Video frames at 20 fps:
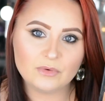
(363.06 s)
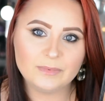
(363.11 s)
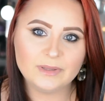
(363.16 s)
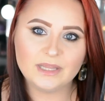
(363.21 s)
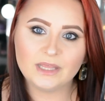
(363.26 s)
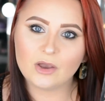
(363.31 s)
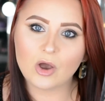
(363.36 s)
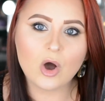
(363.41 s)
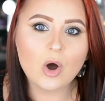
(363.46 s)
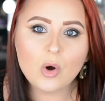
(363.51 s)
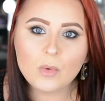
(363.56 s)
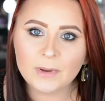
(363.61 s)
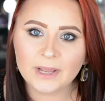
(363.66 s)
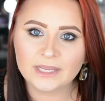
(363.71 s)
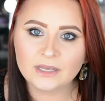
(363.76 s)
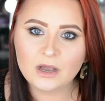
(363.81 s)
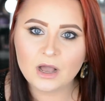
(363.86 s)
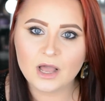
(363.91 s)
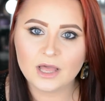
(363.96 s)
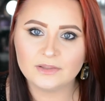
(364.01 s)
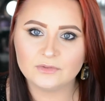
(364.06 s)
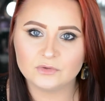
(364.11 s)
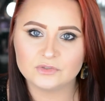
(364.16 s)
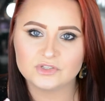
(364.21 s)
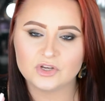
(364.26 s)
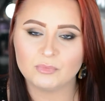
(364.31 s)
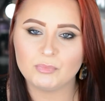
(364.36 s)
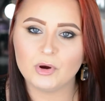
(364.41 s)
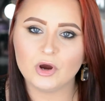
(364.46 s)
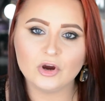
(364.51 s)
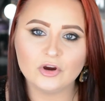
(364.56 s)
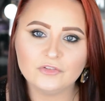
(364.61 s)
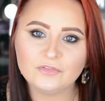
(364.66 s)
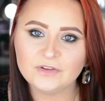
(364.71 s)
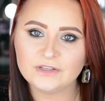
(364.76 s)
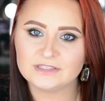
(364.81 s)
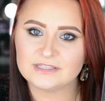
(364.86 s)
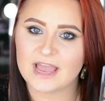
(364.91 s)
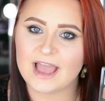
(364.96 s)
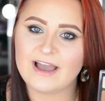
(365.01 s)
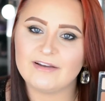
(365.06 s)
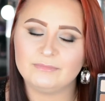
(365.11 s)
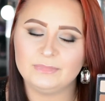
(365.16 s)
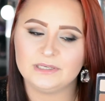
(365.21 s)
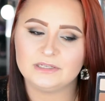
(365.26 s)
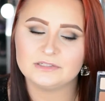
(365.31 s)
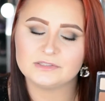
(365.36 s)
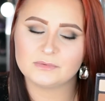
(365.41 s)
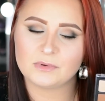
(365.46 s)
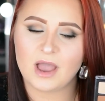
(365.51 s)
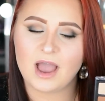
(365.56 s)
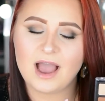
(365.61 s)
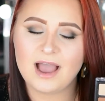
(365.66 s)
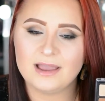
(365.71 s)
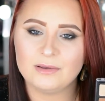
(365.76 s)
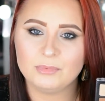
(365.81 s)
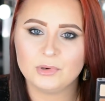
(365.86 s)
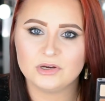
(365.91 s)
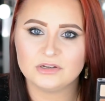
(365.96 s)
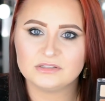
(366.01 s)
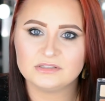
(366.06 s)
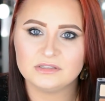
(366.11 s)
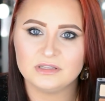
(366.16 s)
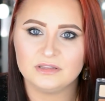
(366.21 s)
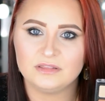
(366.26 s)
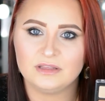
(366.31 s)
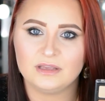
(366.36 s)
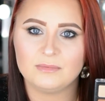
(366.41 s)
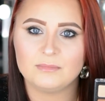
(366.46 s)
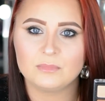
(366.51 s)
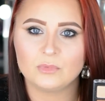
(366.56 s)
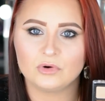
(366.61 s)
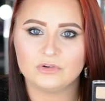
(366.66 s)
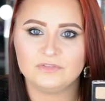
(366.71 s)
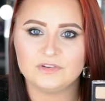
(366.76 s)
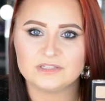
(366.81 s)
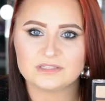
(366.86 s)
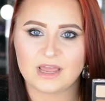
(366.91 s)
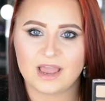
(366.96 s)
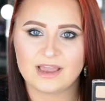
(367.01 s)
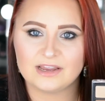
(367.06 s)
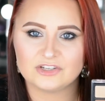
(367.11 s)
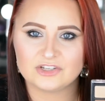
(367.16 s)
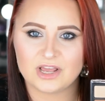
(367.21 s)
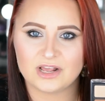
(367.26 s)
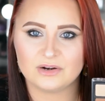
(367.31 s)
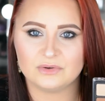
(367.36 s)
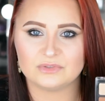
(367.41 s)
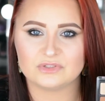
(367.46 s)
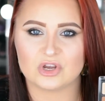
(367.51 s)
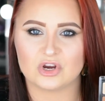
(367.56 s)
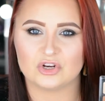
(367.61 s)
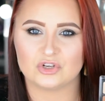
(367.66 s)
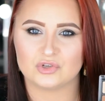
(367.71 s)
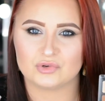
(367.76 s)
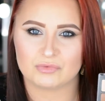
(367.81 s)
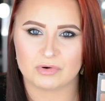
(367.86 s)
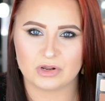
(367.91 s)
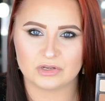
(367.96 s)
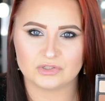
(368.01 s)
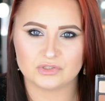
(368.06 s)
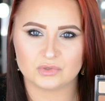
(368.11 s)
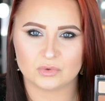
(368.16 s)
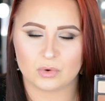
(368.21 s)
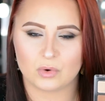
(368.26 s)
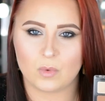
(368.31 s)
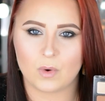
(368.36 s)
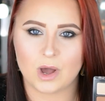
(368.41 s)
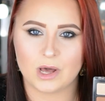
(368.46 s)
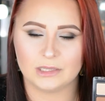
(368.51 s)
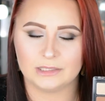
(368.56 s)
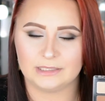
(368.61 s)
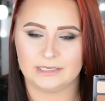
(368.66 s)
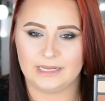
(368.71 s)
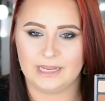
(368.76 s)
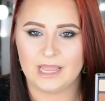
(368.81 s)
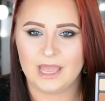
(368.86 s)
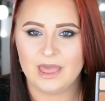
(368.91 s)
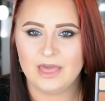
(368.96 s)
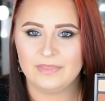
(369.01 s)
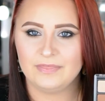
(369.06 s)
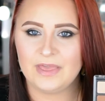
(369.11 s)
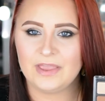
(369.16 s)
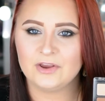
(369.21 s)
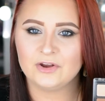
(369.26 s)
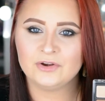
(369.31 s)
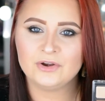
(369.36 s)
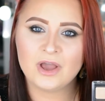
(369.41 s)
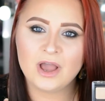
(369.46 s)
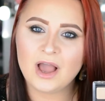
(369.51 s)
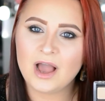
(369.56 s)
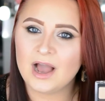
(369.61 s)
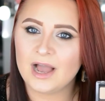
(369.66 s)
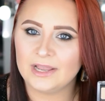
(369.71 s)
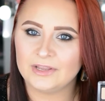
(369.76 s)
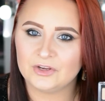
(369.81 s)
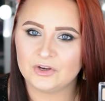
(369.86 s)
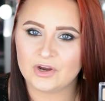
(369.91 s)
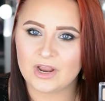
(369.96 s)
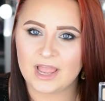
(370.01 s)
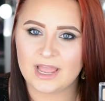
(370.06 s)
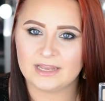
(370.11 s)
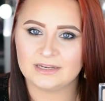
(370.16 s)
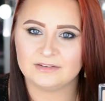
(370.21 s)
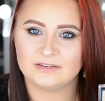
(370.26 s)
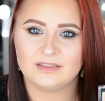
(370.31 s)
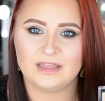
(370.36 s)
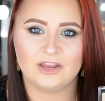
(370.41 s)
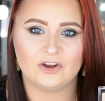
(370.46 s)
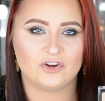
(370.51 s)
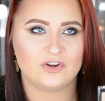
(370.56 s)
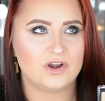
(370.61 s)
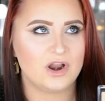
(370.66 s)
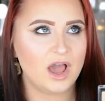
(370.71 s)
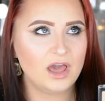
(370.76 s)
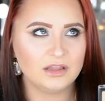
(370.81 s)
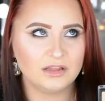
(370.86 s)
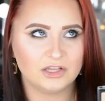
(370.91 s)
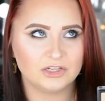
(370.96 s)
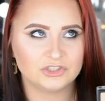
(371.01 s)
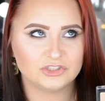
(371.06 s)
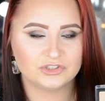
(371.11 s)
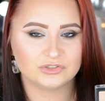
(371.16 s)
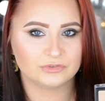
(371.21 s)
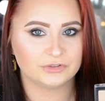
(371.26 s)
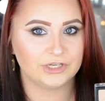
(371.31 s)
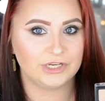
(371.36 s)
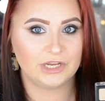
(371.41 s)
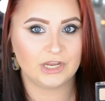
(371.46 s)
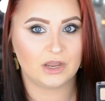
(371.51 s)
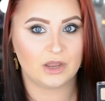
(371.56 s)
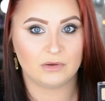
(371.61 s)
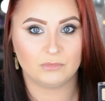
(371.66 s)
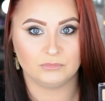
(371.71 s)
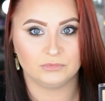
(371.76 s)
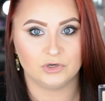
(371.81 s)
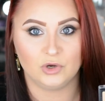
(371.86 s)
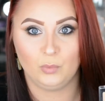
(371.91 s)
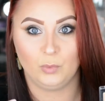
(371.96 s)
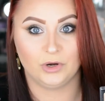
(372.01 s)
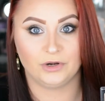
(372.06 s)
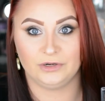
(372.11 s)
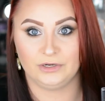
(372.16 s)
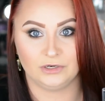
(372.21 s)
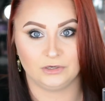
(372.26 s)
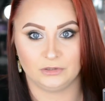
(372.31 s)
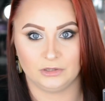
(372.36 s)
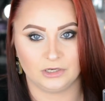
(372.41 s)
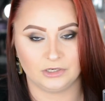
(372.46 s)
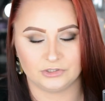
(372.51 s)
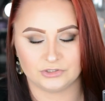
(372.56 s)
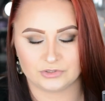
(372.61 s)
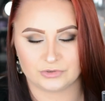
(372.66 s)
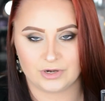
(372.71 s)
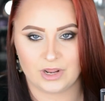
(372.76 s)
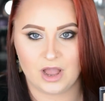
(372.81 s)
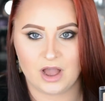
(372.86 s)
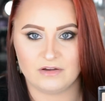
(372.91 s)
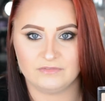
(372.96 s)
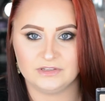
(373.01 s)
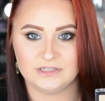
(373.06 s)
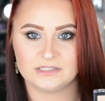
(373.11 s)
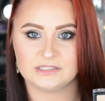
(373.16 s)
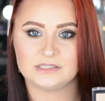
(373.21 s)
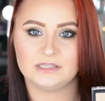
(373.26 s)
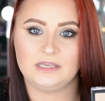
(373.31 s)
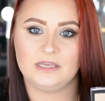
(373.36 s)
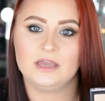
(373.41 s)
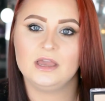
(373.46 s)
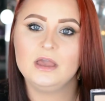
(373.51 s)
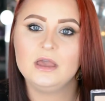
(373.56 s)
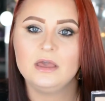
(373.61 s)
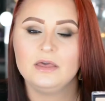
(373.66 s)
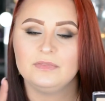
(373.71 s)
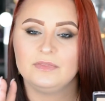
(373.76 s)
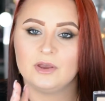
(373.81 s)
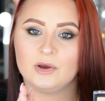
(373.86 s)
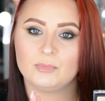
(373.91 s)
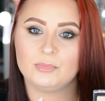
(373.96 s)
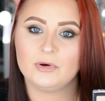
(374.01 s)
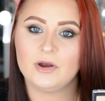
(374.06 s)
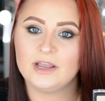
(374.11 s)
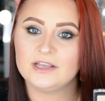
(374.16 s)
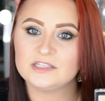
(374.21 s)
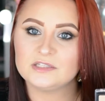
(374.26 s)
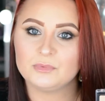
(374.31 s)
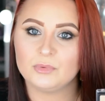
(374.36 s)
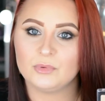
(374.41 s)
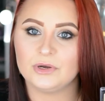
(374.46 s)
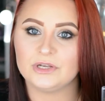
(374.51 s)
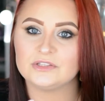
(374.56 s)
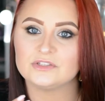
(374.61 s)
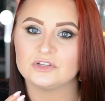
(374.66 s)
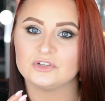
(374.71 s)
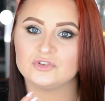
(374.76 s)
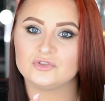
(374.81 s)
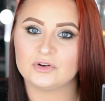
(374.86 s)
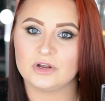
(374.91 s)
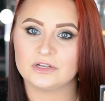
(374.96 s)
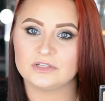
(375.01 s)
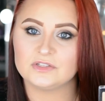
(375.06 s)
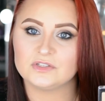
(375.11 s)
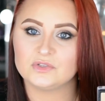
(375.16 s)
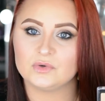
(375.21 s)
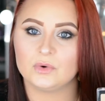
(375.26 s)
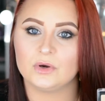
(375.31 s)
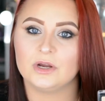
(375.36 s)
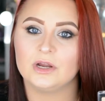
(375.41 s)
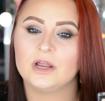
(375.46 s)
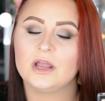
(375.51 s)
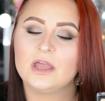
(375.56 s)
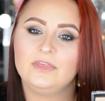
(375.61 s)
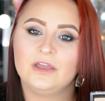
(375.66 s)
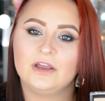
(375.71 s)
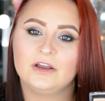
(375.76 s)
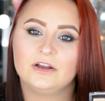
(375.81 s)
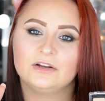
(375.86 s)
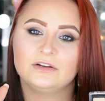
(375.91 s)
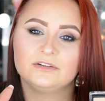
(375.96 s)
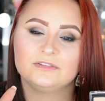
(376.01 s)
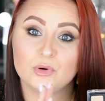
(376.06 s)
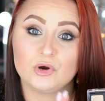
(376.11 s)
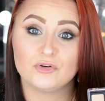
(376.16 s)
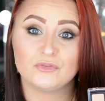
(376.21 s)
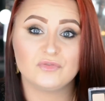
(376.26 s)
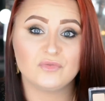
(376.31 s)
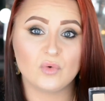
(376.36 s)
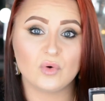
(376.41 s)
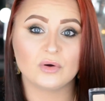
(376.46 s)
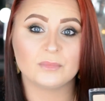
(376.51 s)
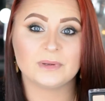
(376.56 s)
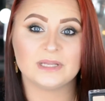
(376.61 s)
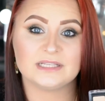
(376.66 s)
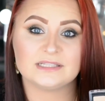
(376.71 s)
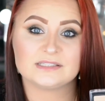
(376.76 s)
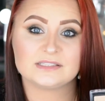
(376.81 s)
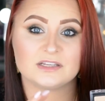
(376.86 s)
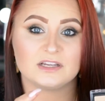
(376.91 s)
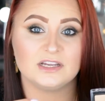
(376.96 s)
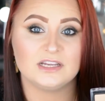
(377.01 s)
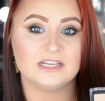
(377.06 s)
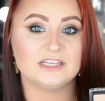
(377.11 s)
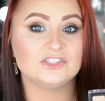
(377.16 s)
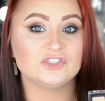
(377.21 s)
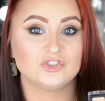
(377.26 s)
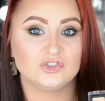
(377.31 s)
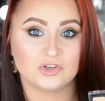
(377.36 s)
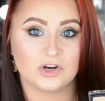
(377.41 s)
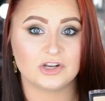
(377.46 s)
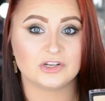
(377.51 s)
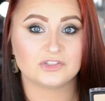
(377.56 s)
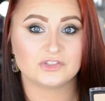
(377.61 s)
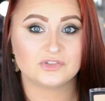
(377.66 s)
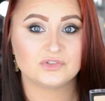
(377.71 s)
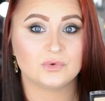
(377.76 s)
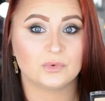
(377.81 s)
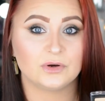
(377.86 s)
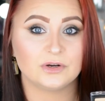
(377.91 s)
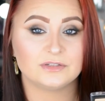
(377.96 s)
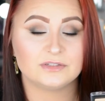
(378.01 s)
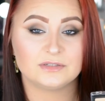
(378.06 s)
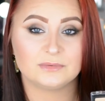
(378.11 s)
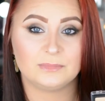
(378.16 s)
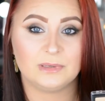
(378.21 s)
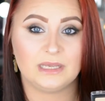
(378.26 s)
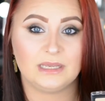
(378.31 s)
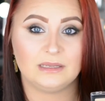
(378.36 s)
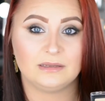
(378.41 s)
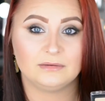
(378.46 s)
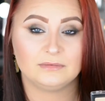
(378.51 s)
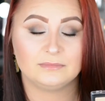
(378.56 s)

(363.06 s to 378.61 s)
be like, oh my god, those are perfect to have, because I personally think Morphe's eyeshadows are drugstore quality. They are not higher end, they are not luxury, nowhere near luxury, obviously. Their price points are drugstore, their performance is drugstore to me.